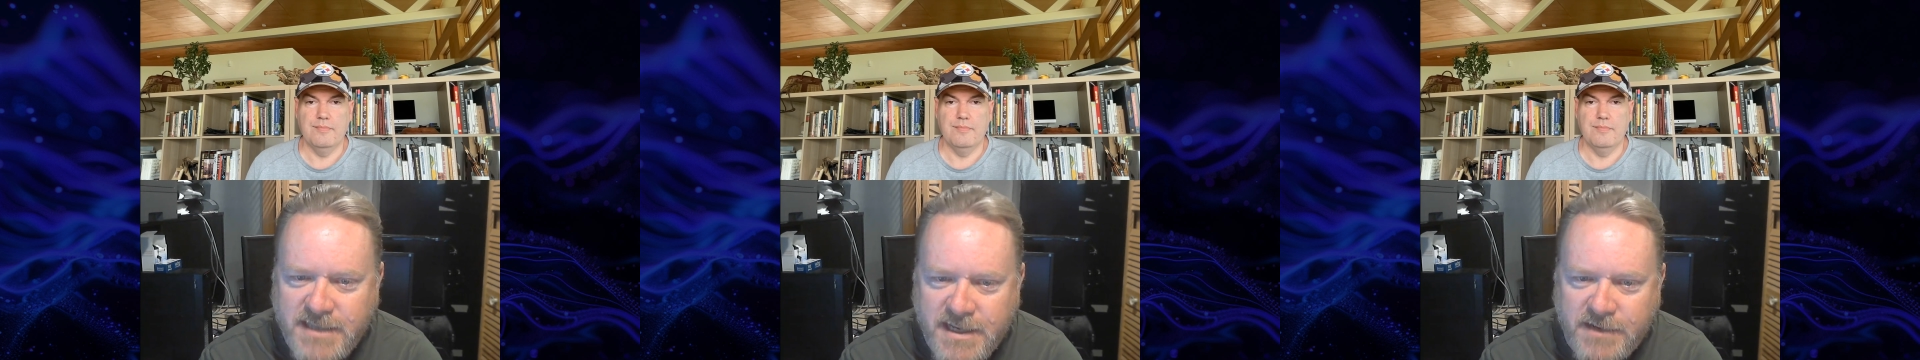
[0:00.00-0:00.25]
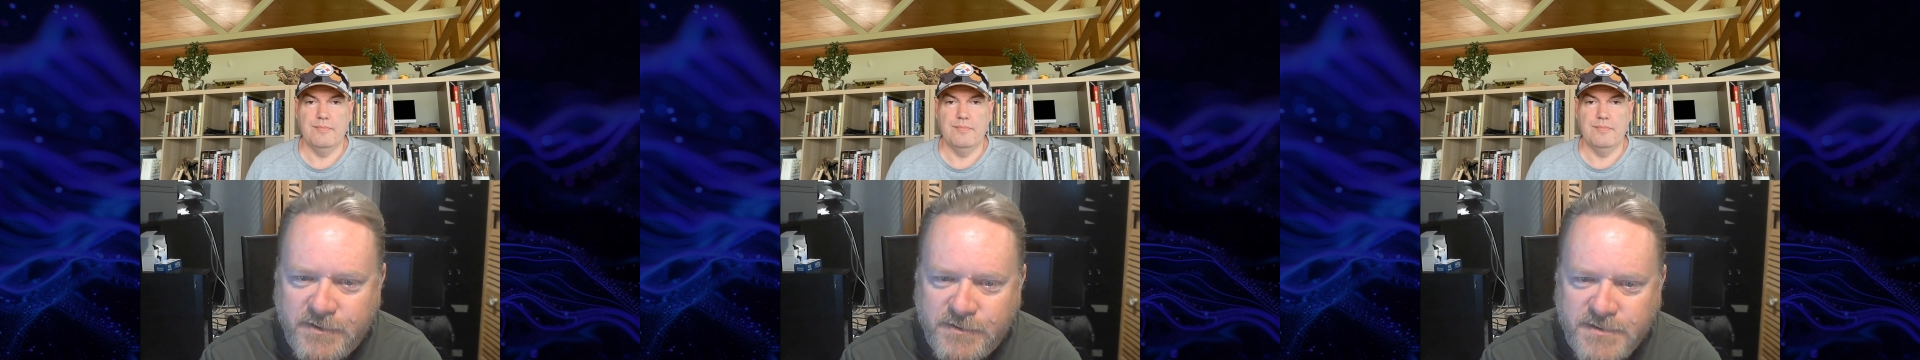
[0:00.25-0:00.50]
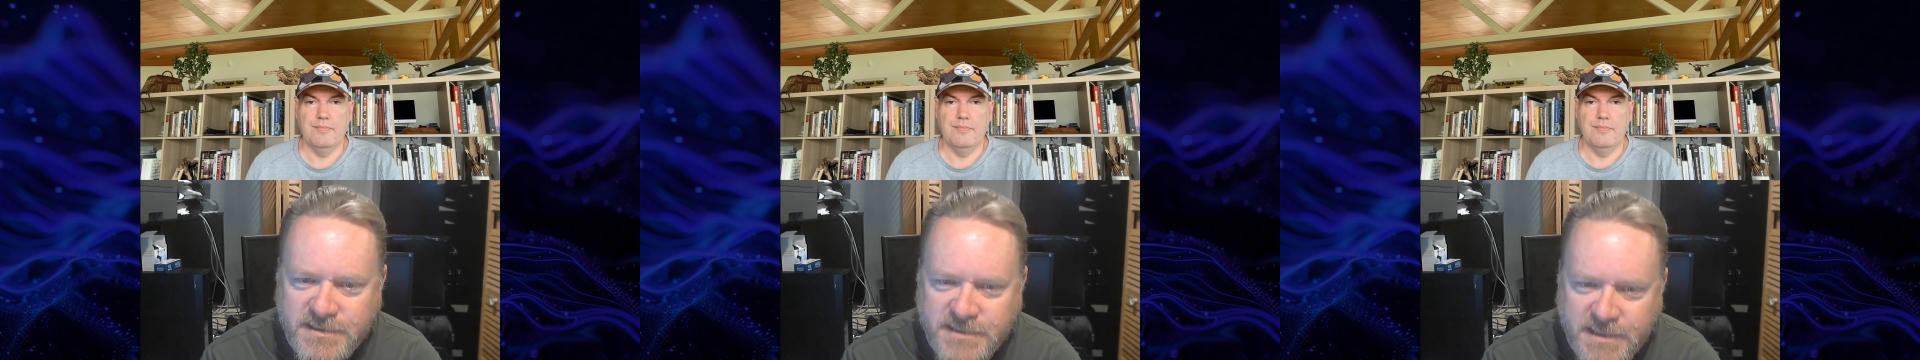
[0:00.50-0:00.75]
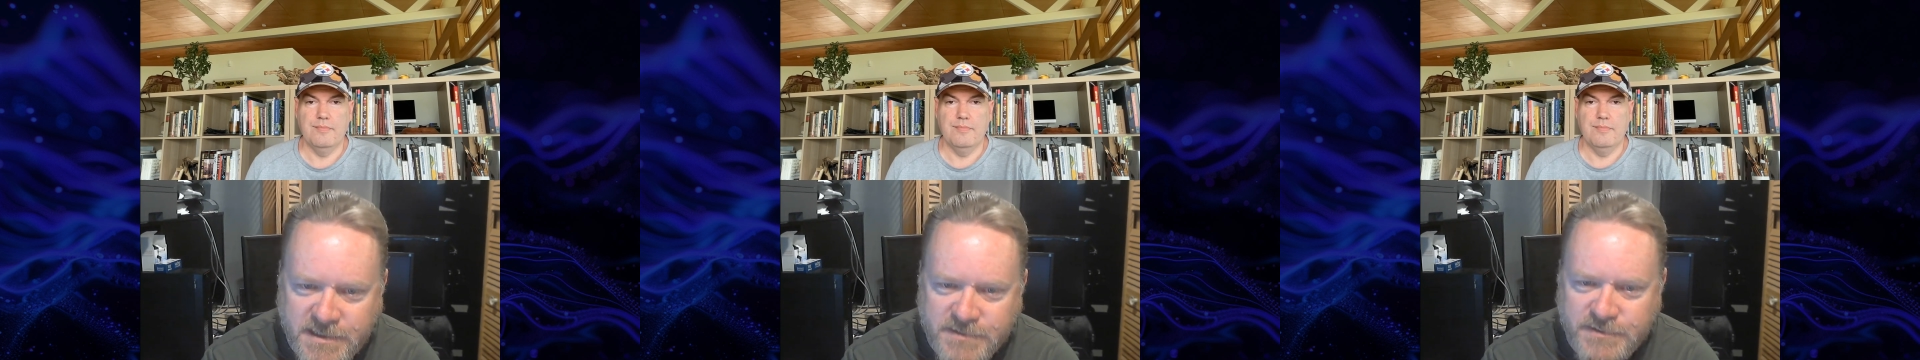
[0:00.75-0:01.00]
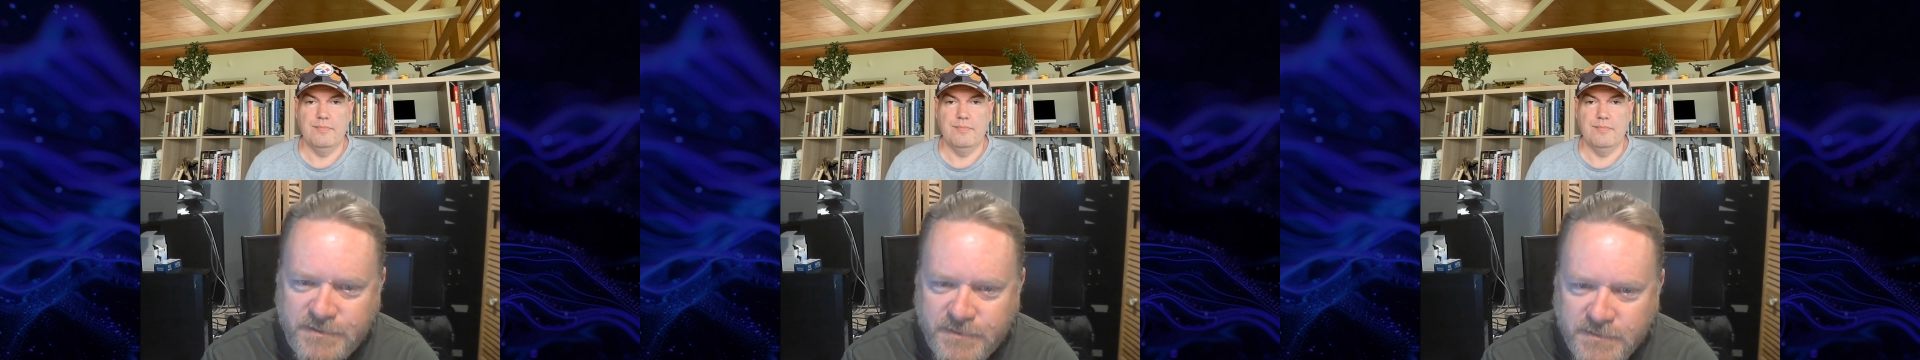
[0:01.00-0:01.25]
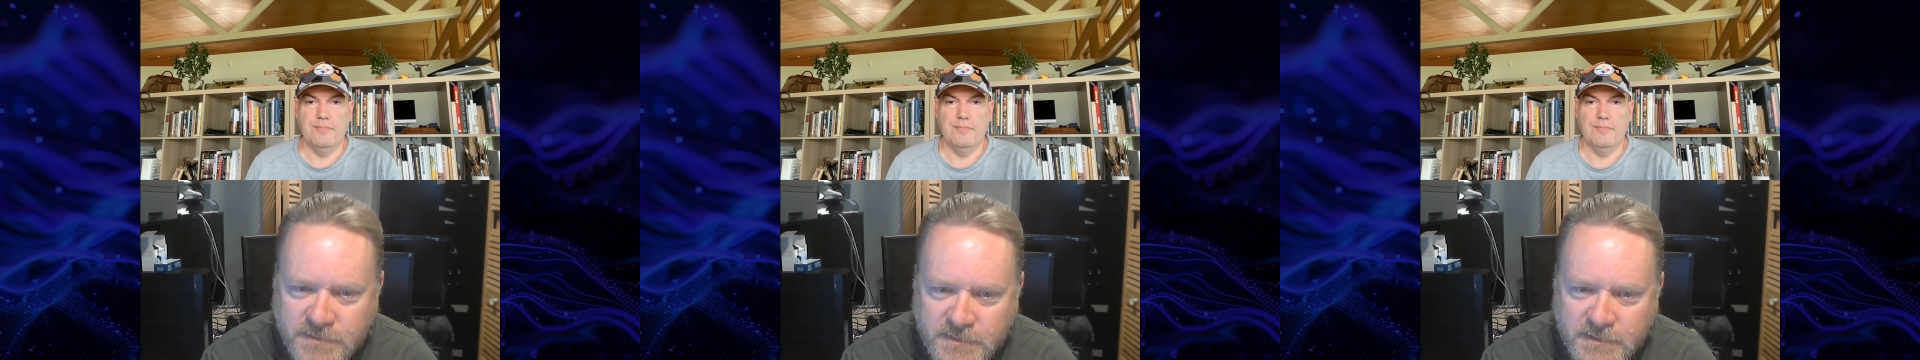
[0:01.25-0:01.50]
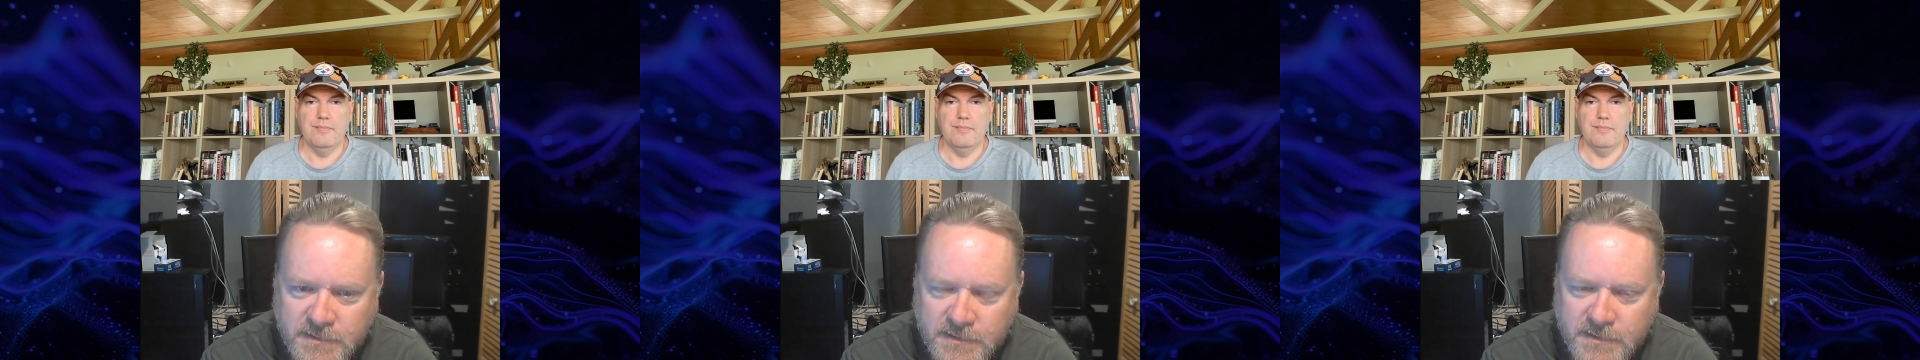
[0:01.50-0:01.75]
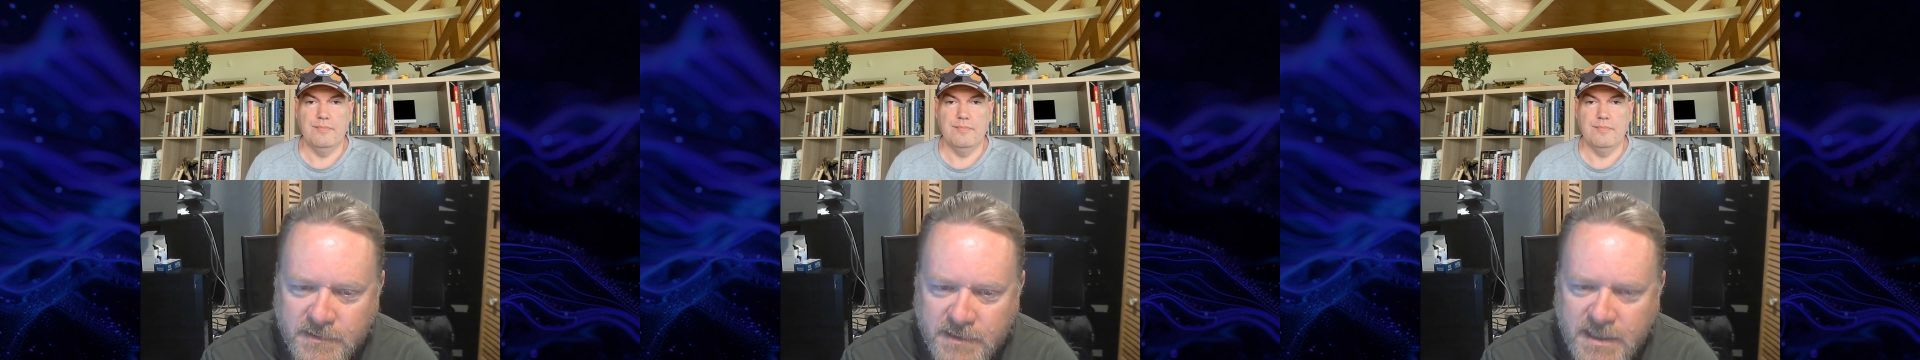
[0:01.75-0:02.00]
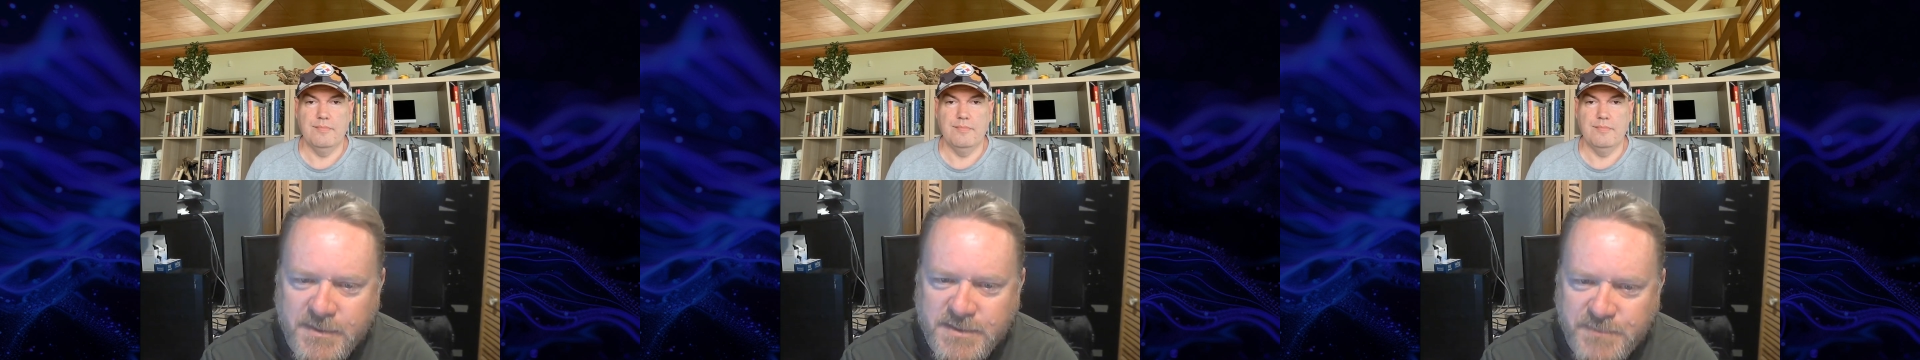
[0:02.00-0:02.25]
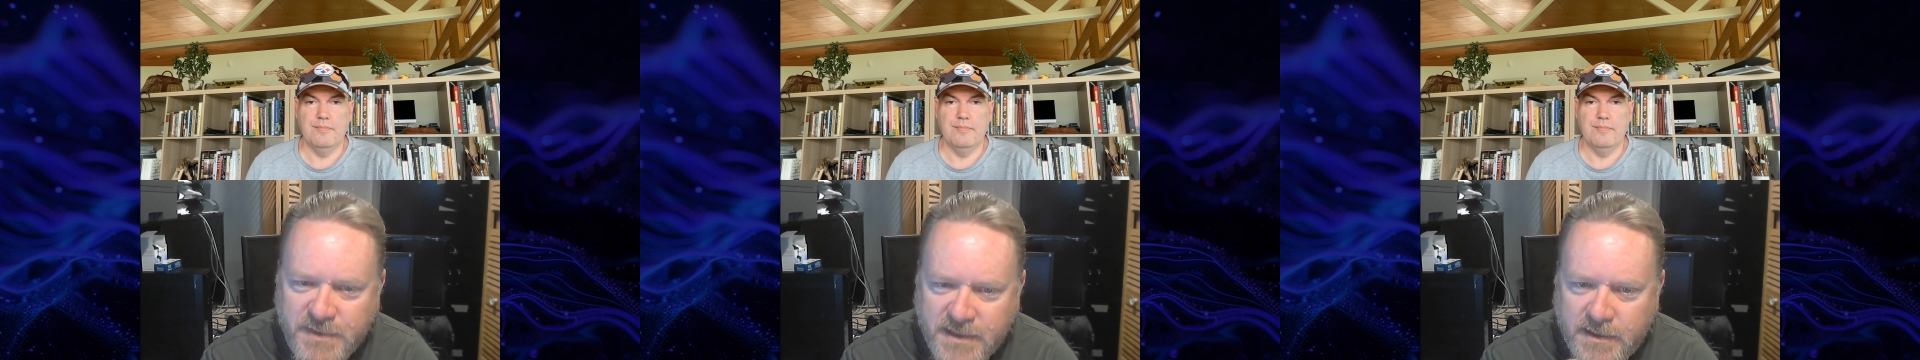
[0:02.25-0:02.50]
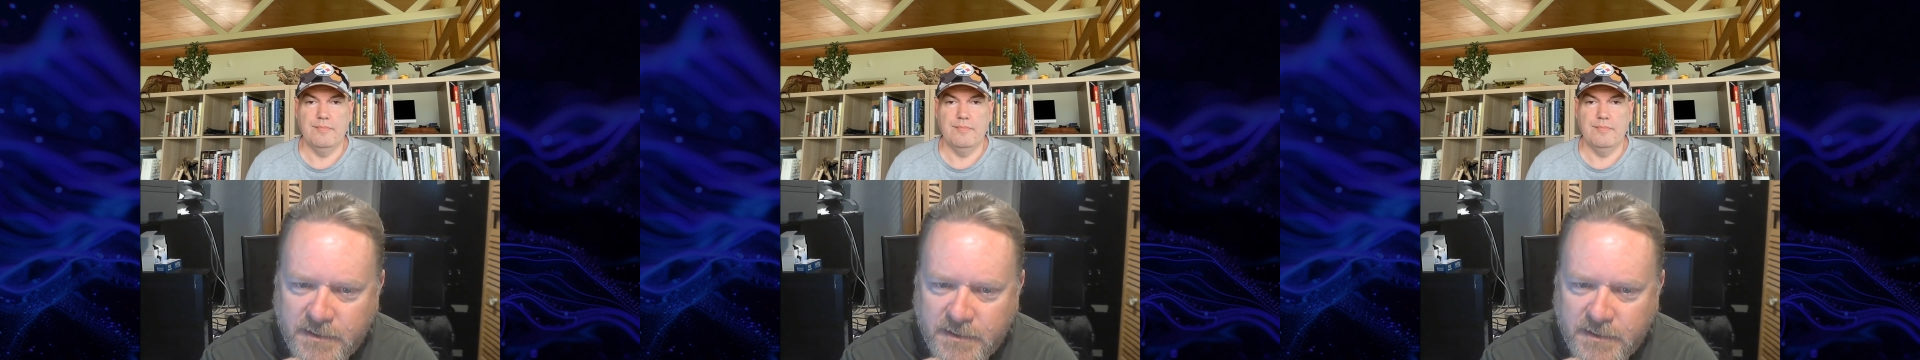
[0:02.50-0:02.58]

Speaker 1: like girls at 10 years old, that he must be gay.